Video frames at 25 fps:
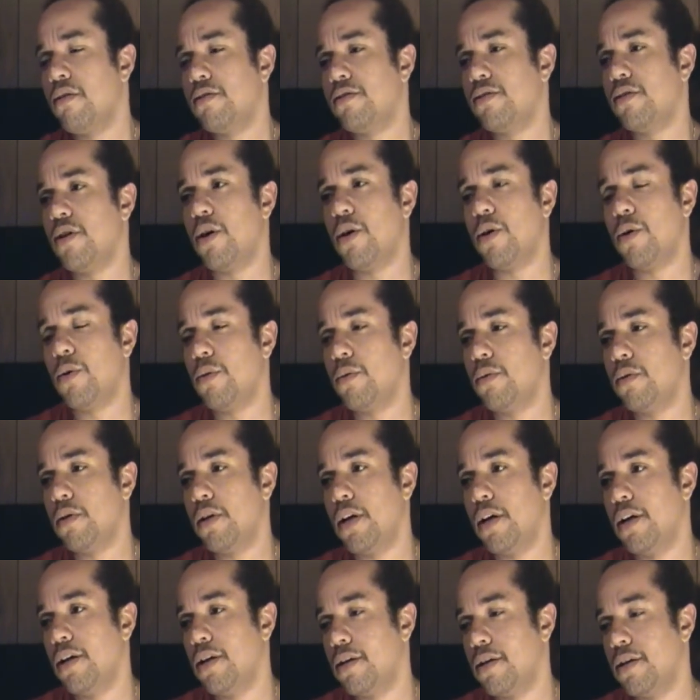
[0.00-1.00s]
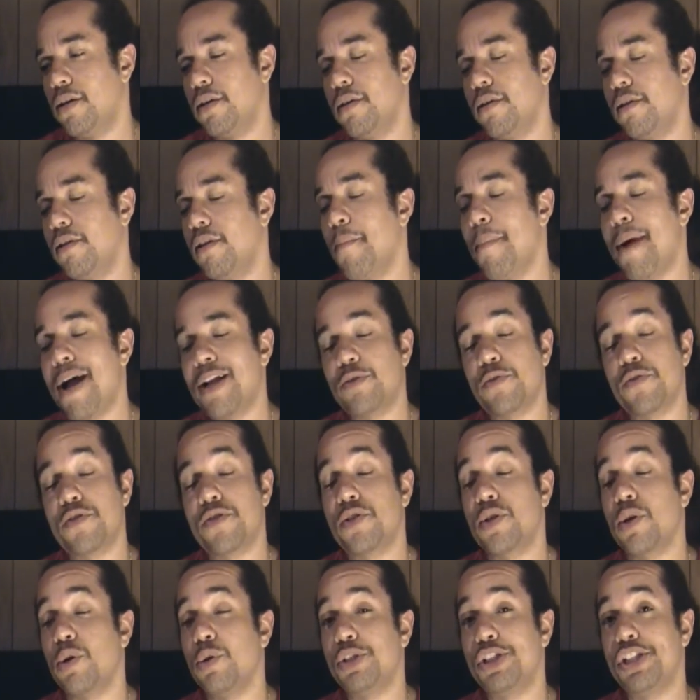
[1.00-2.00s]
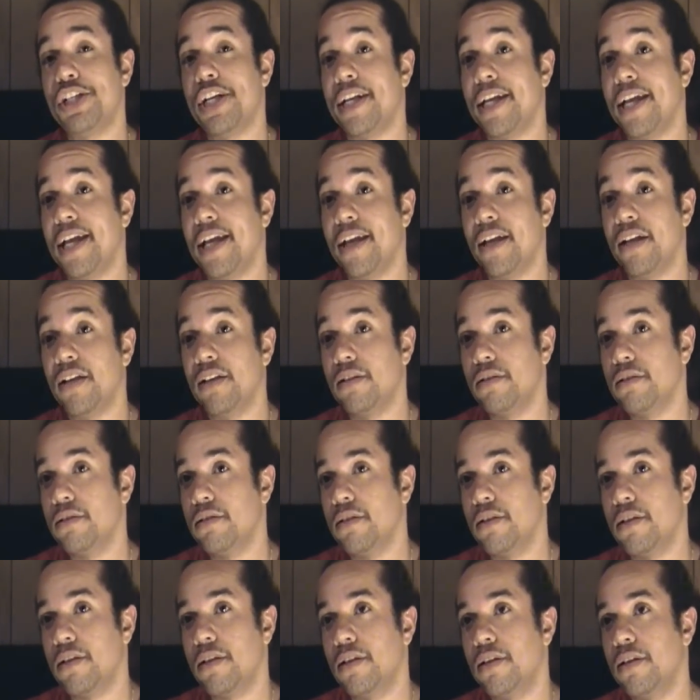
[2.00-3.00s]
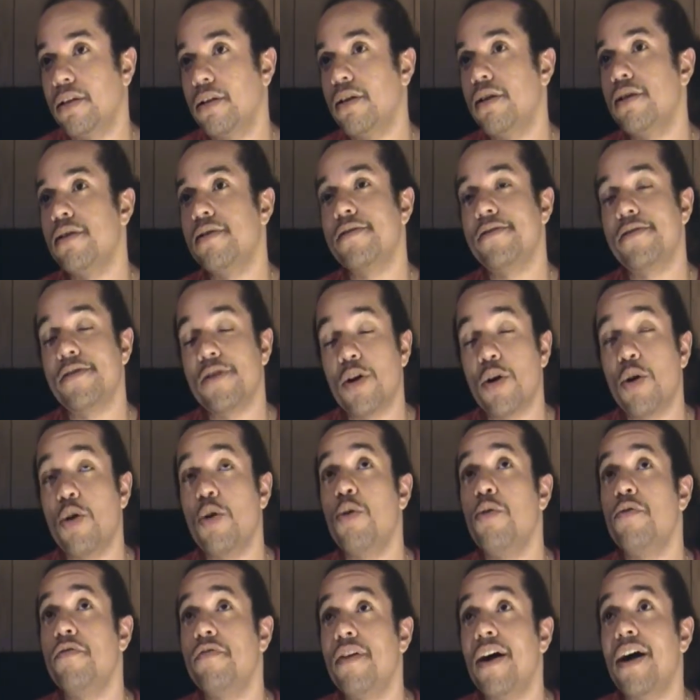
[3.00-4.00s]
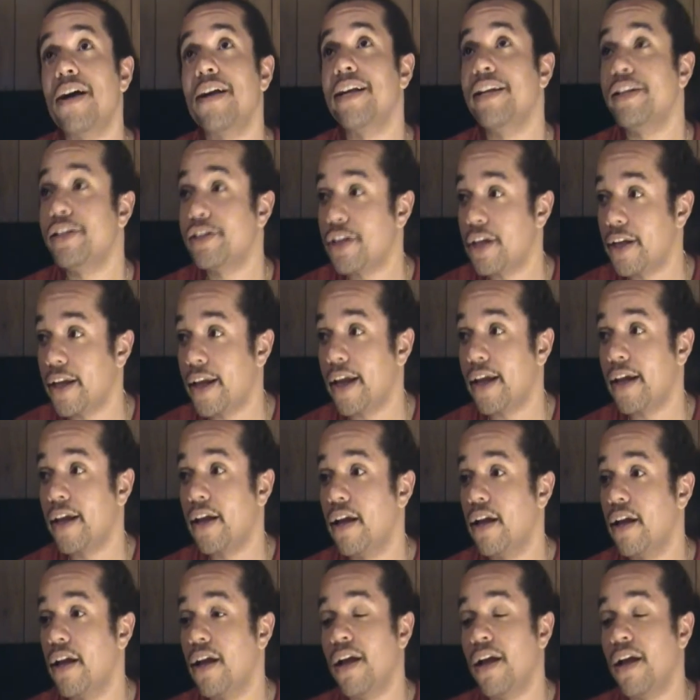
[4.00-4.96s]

So the match was so shitty. So fucking shitty.